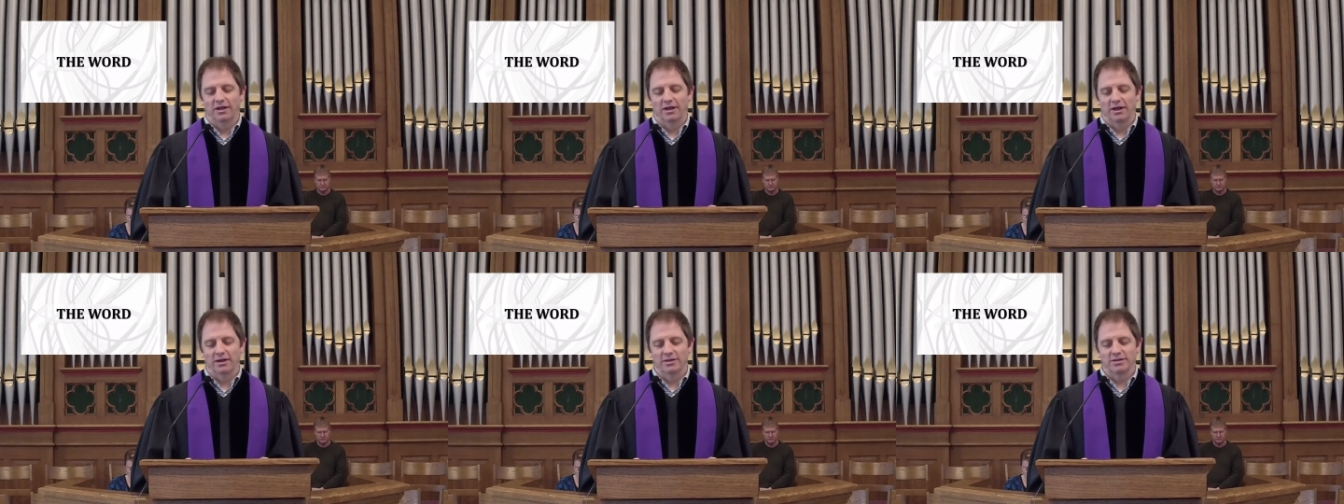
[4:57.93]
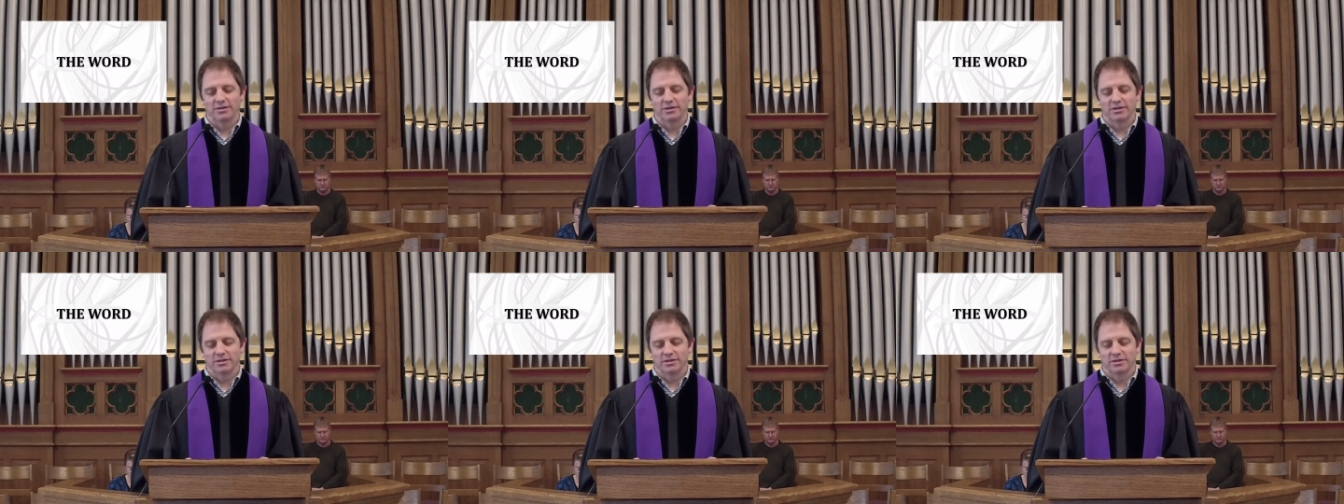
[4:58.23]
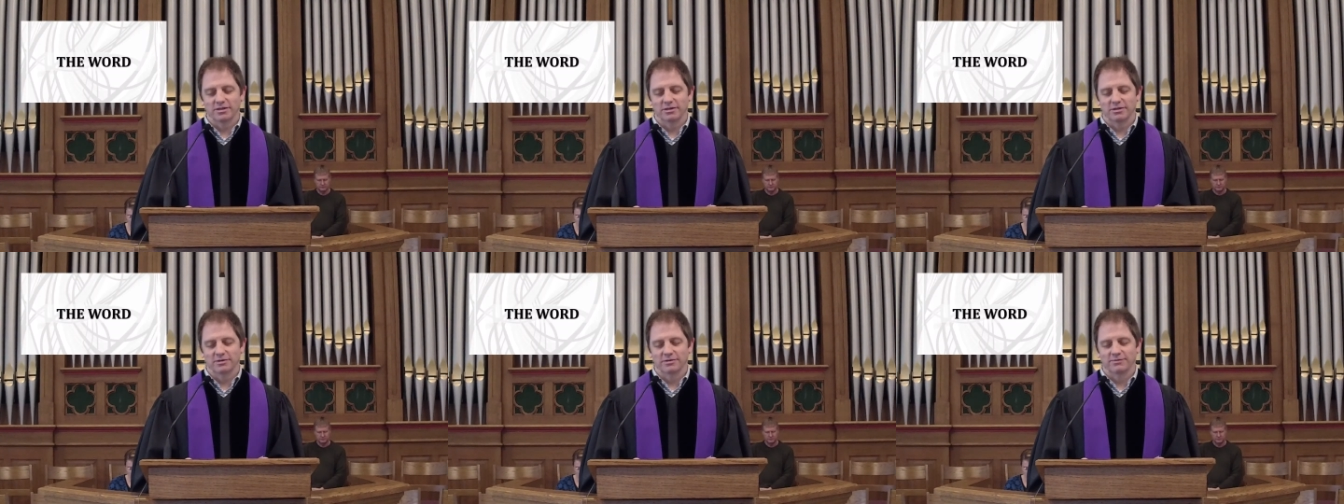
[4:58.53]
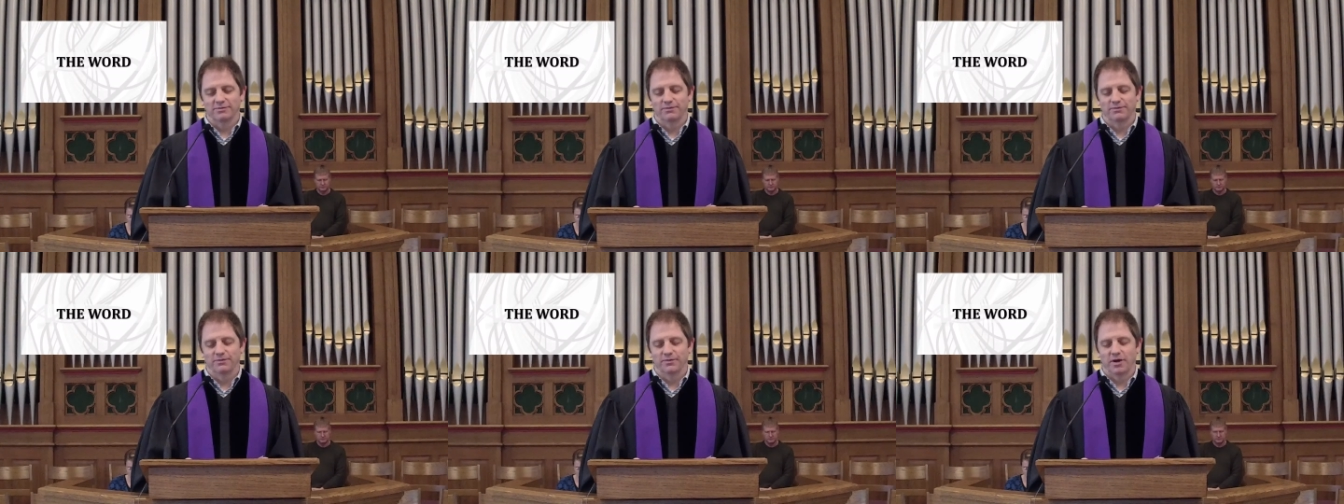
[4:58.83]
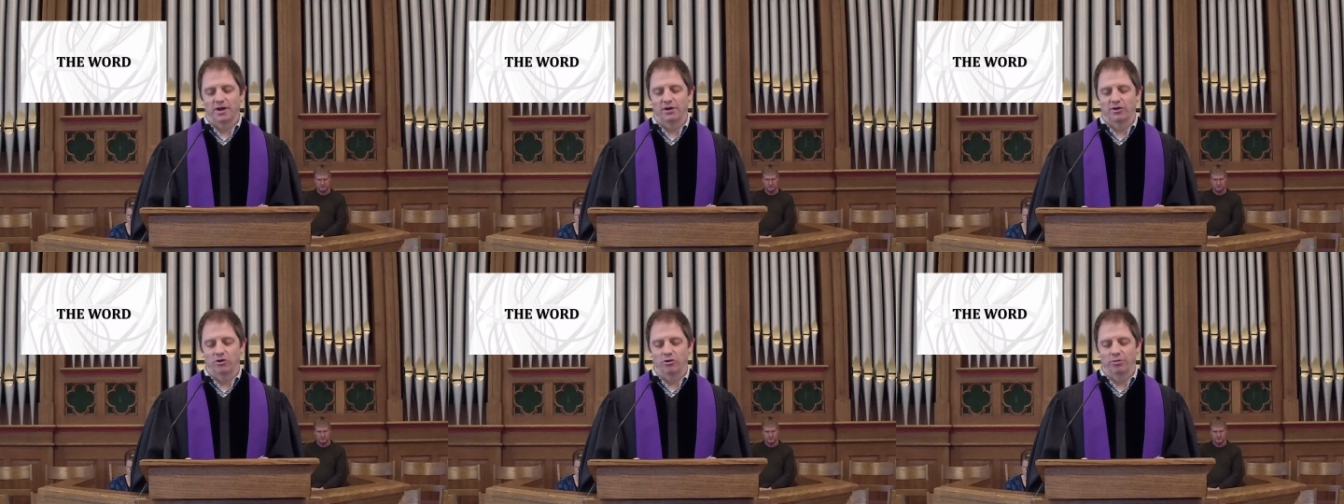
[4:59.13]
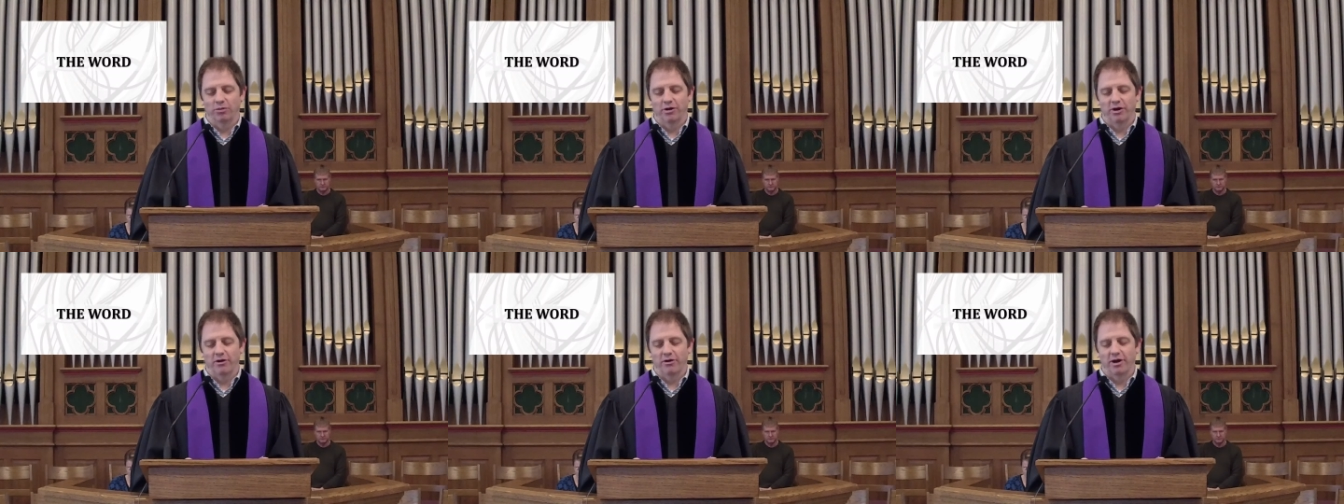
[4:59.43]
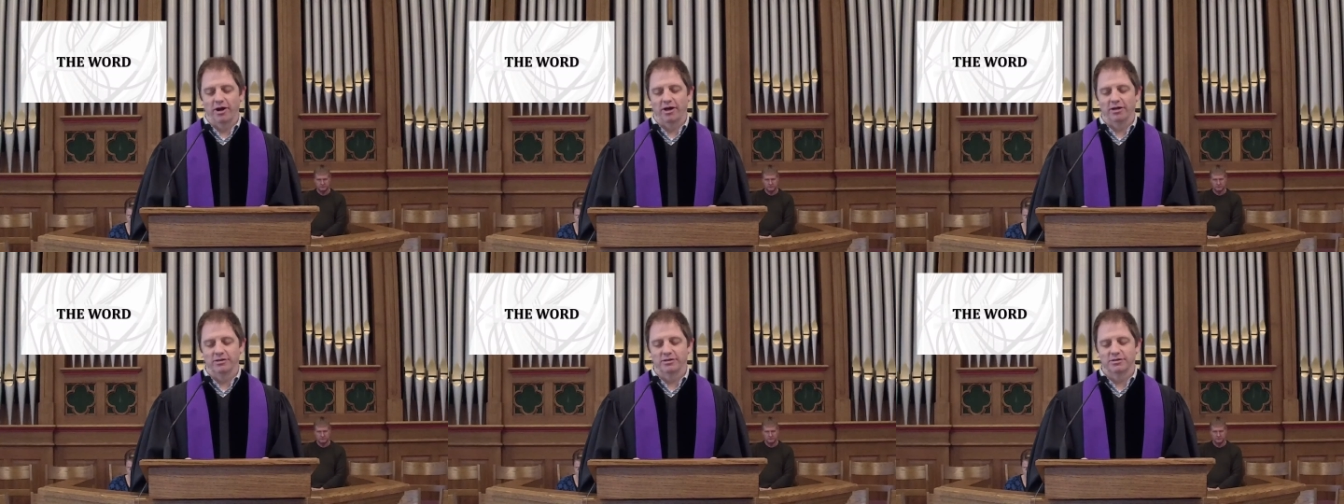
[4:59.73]
let us listen and open
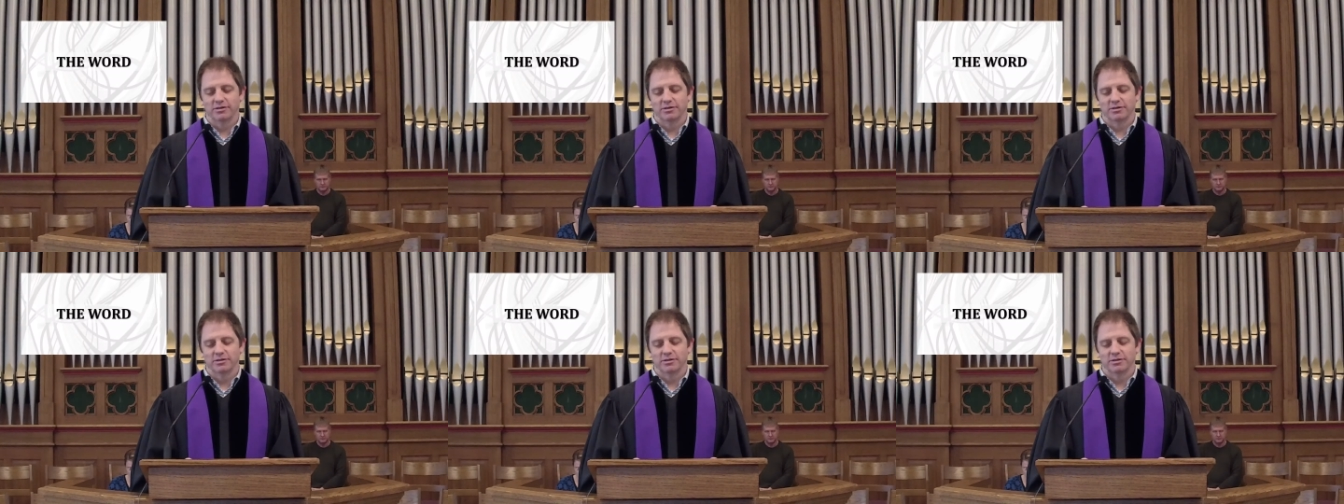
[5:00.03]
our eyes.